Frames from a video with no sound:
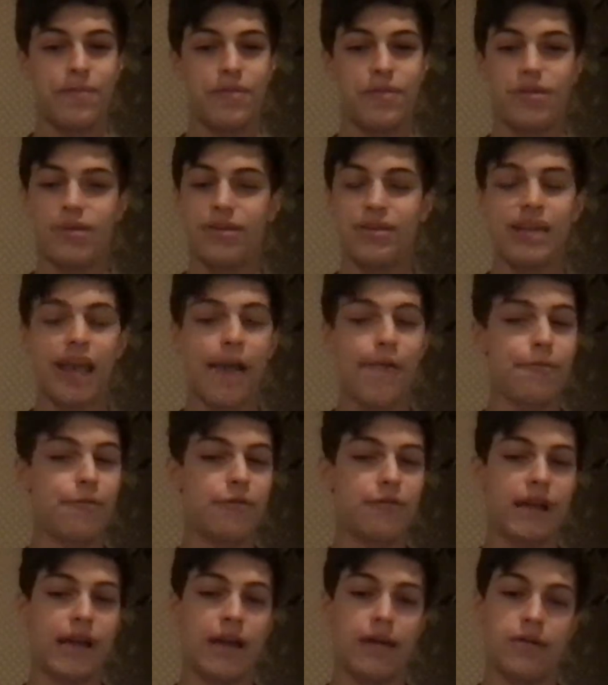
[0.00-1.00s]
Third time
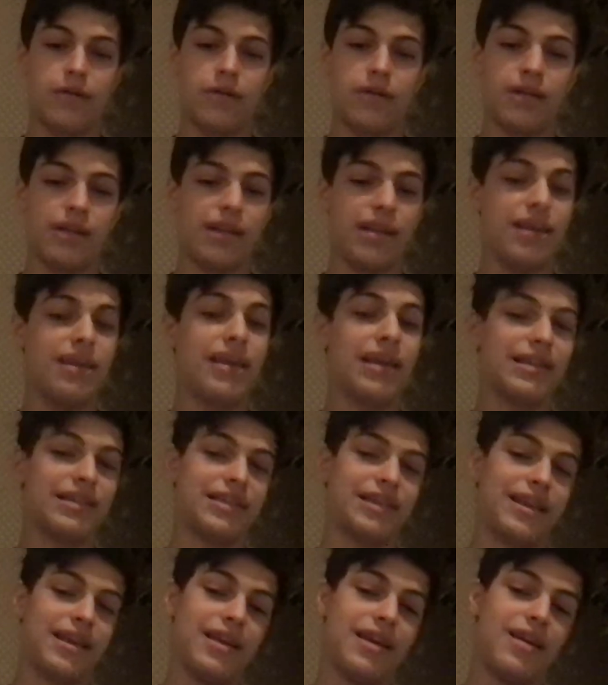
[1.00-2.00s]
around, he
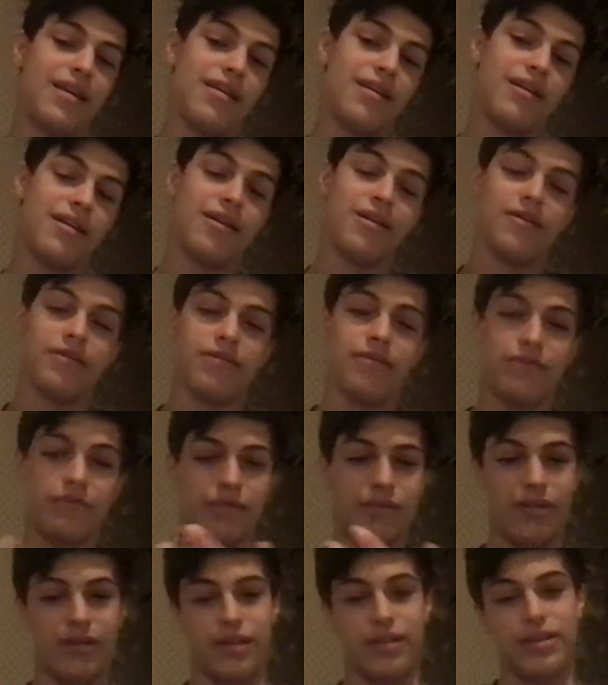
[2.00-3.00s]
gets hit
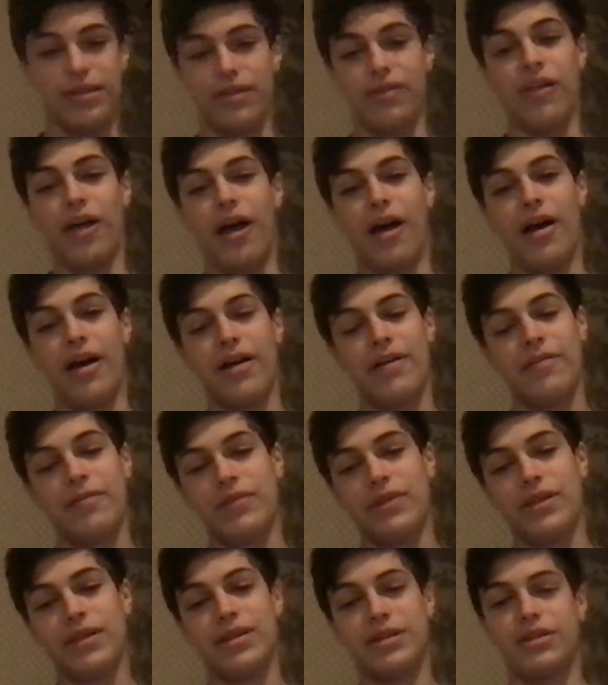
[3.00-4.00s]
a lot.
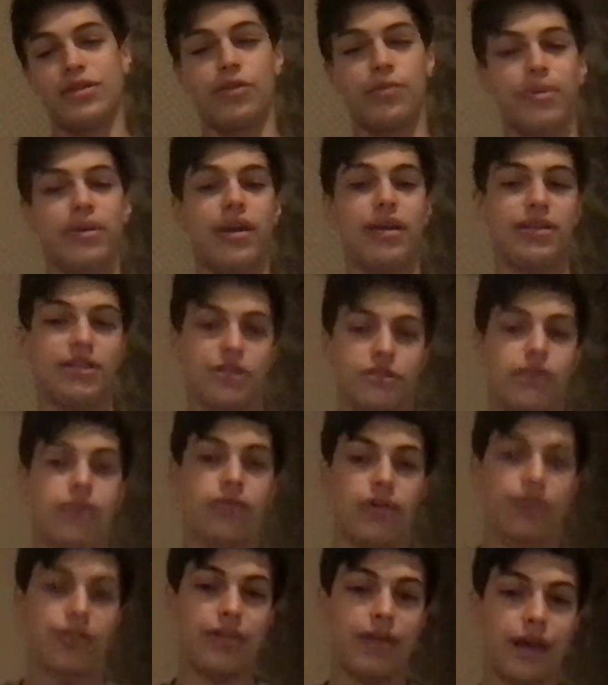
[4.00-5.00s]
His OPS is
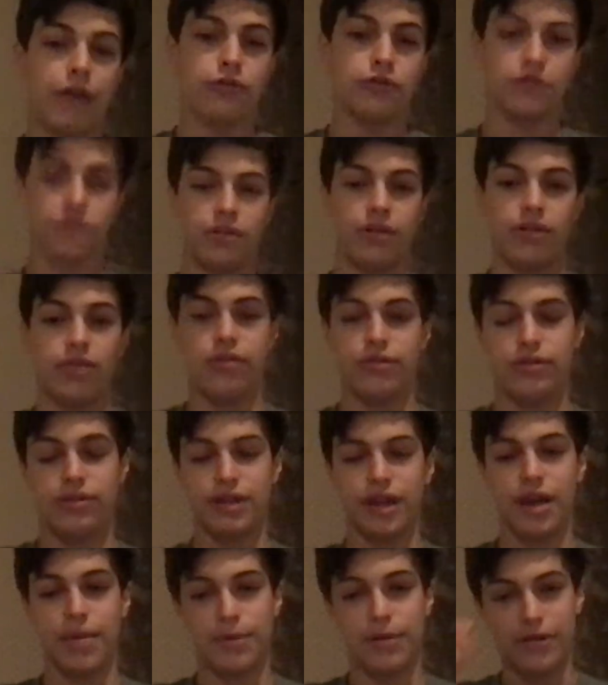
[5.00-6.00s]
over 1,000 the third
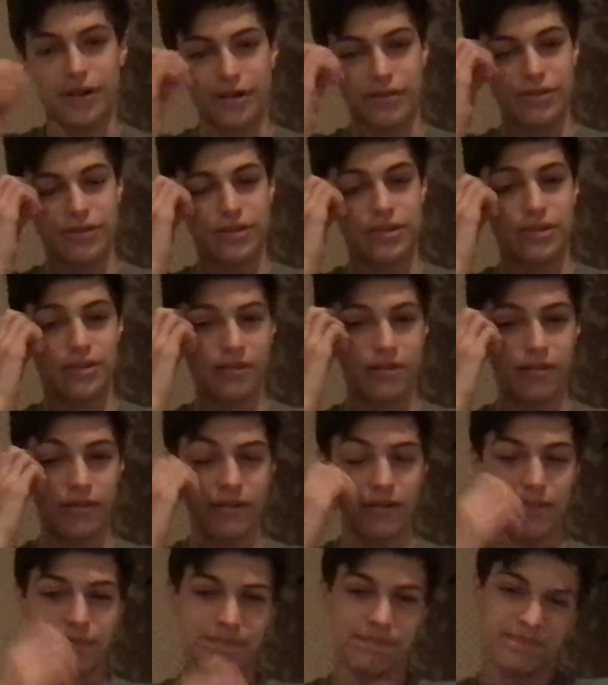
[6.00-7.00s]
time around, so
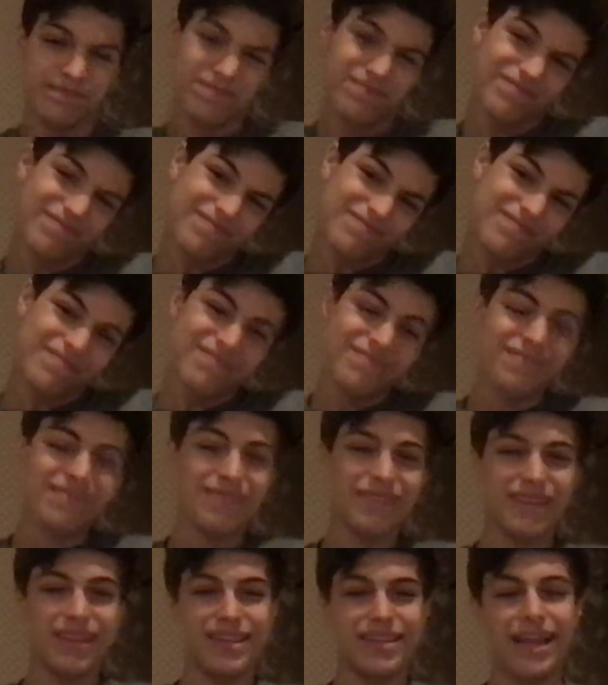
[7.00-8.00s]

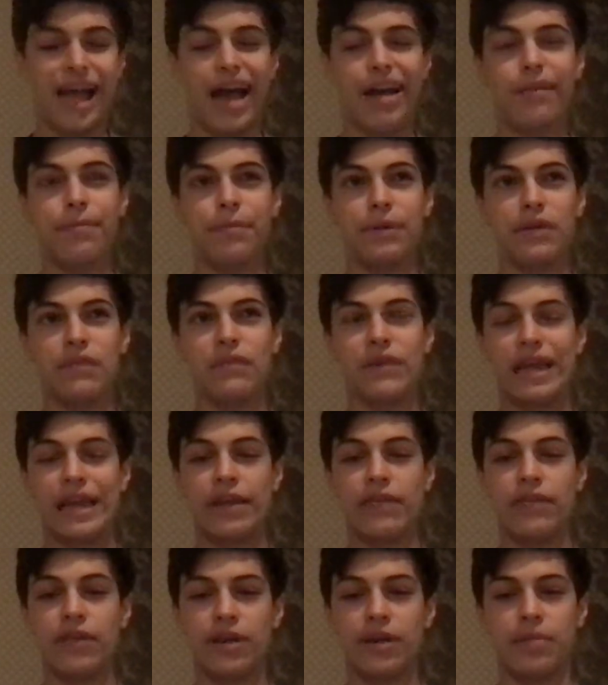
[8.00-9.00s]
not a big
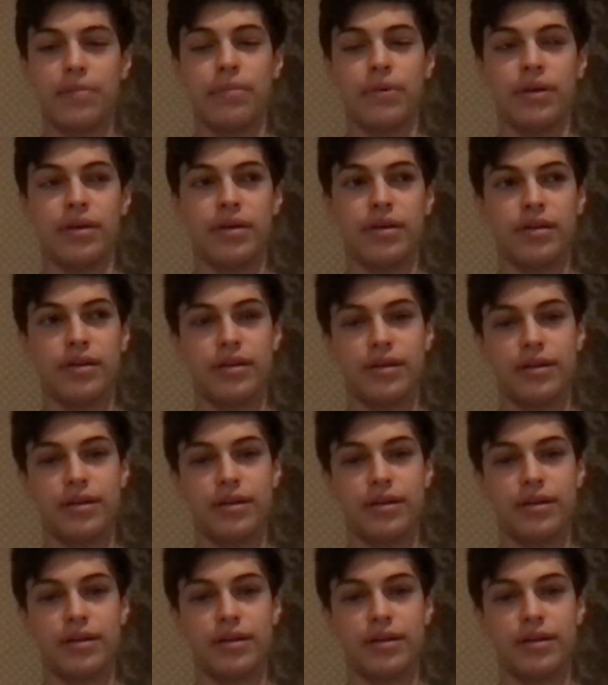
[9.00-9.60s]
fan of that, but